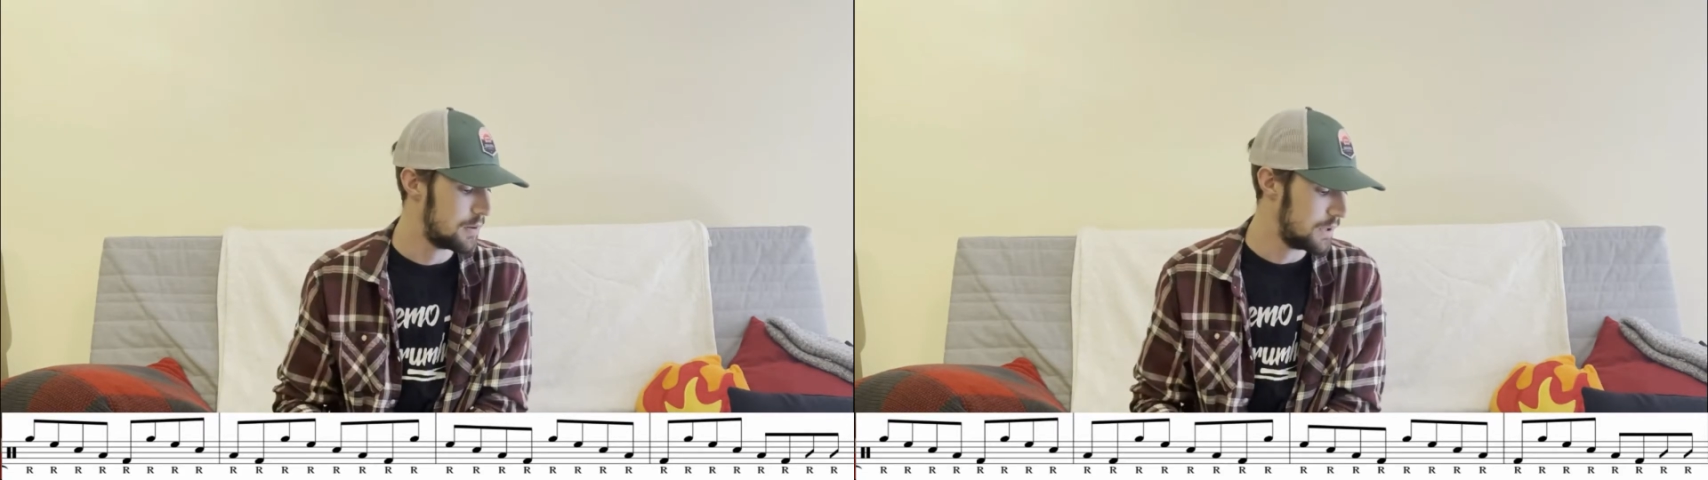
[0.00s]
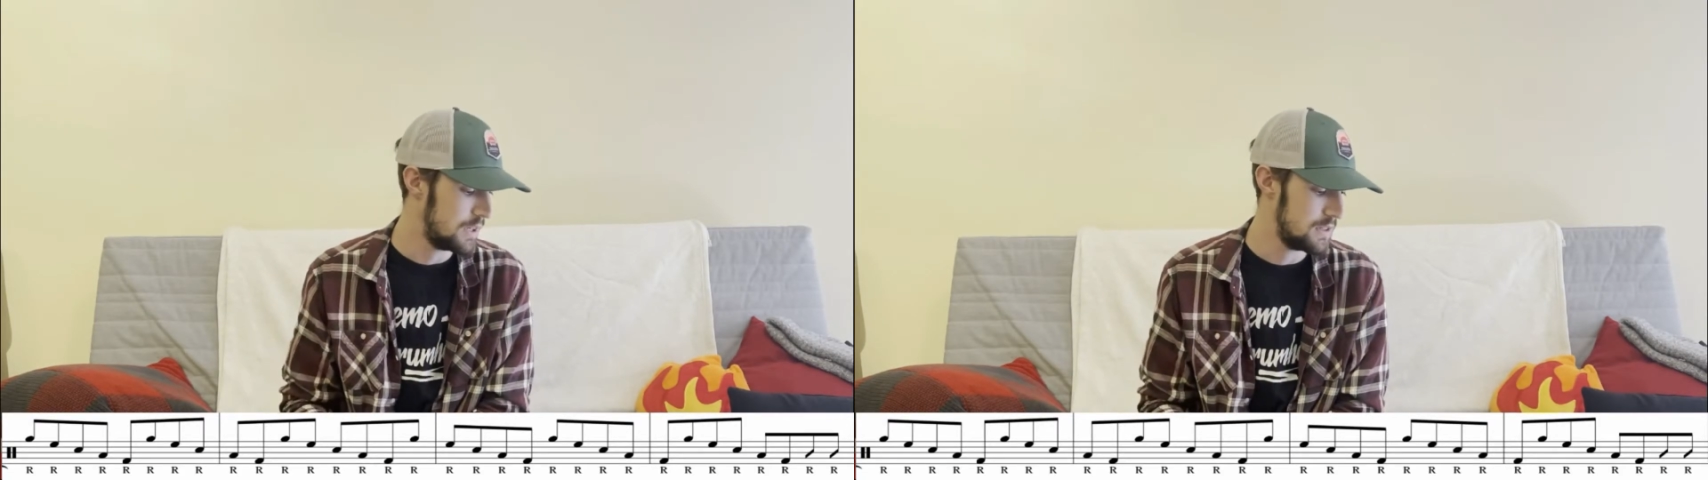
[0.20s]

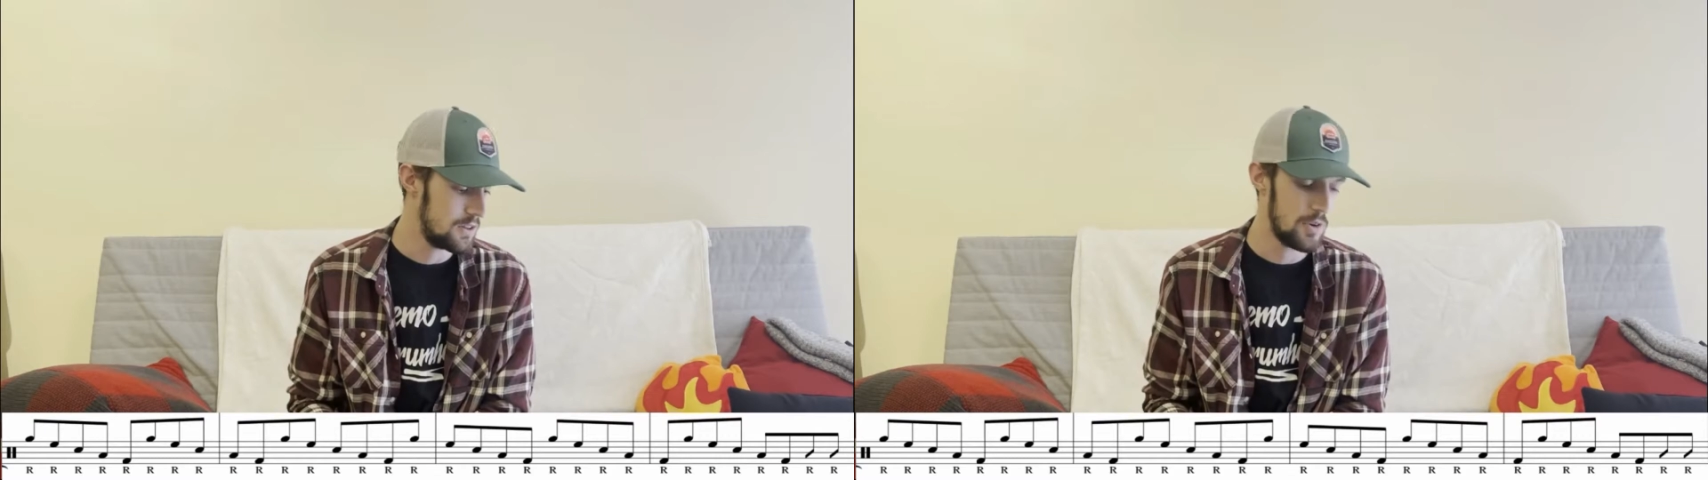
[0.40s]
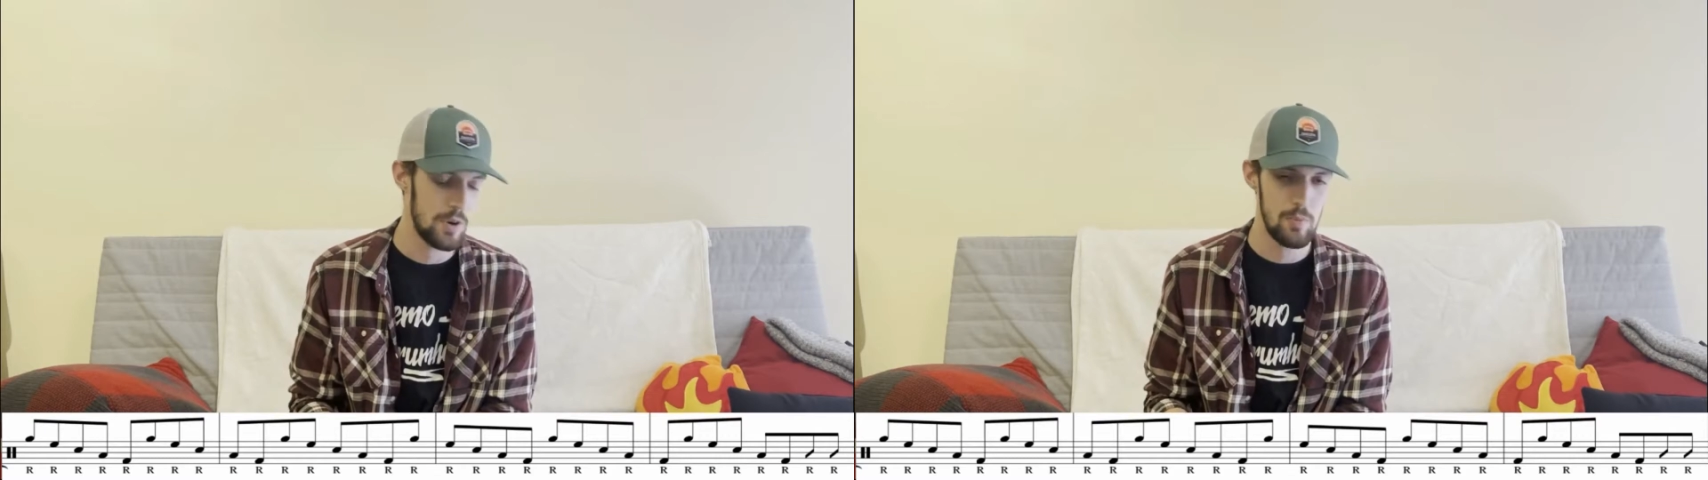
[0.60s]
because you
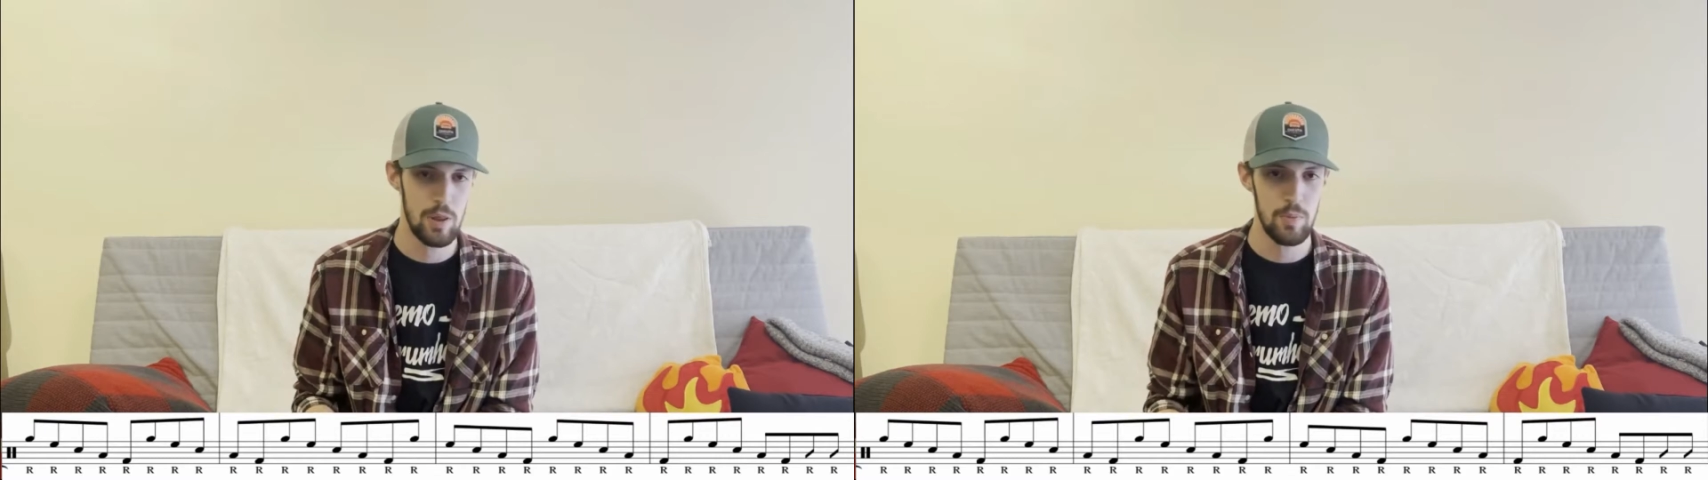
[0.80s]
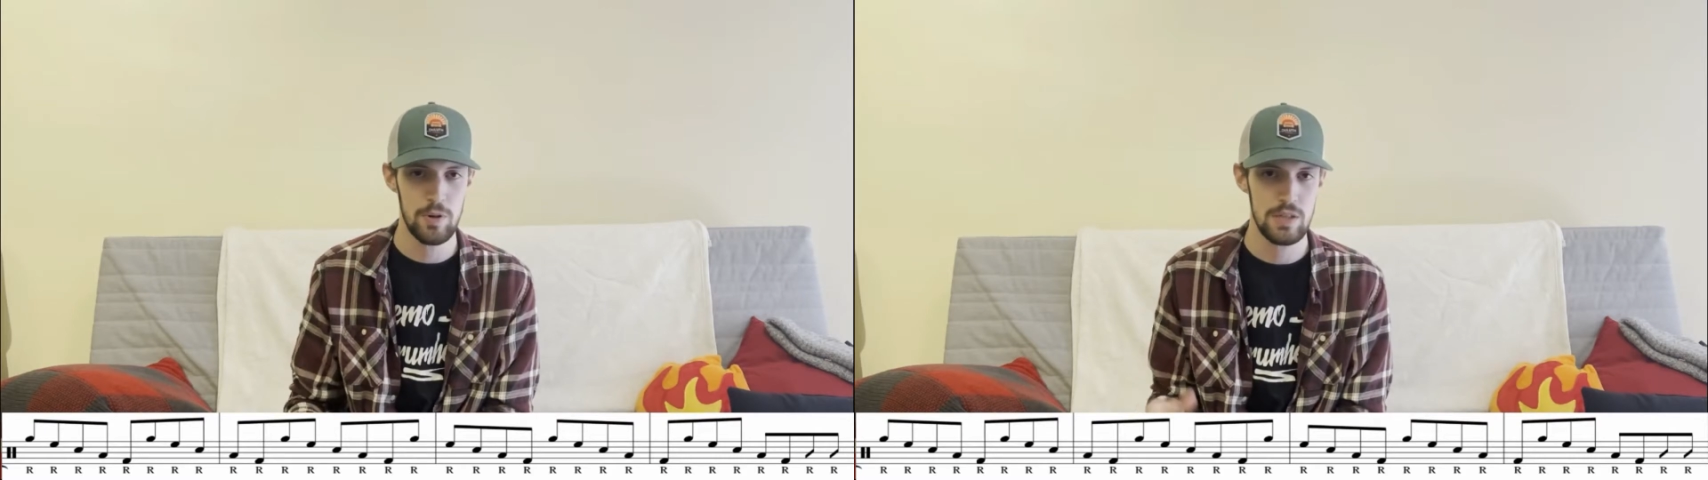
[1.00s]
don't want to be
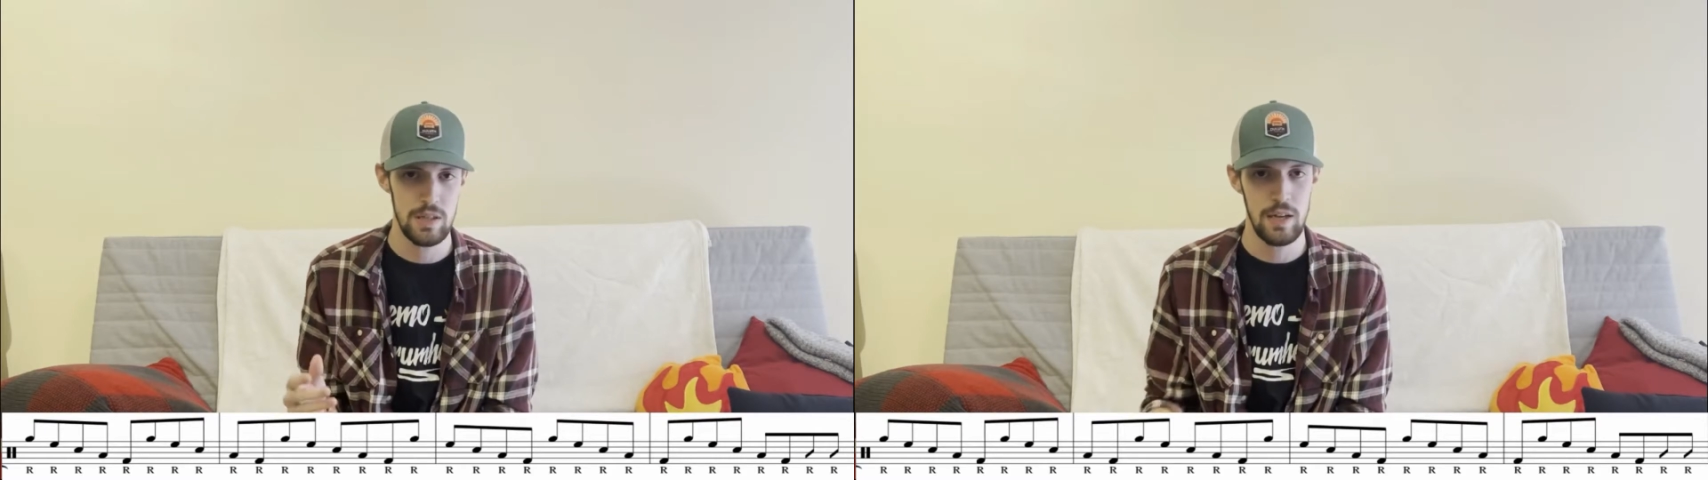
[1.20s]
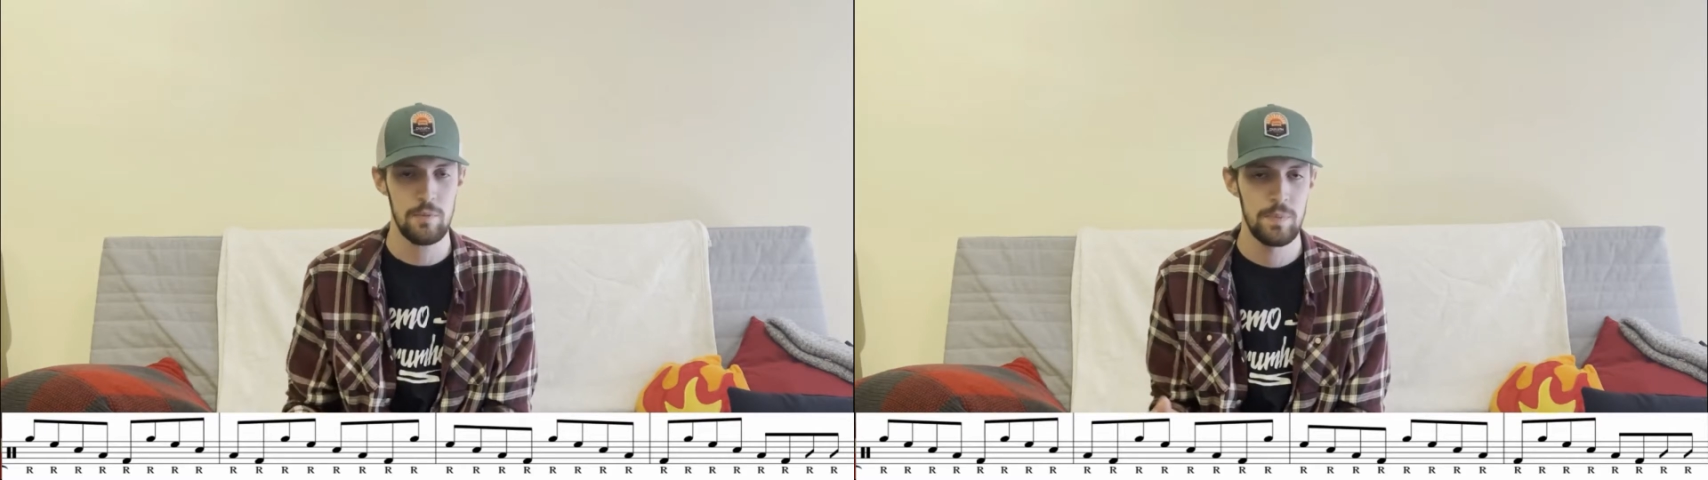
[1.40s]
the person that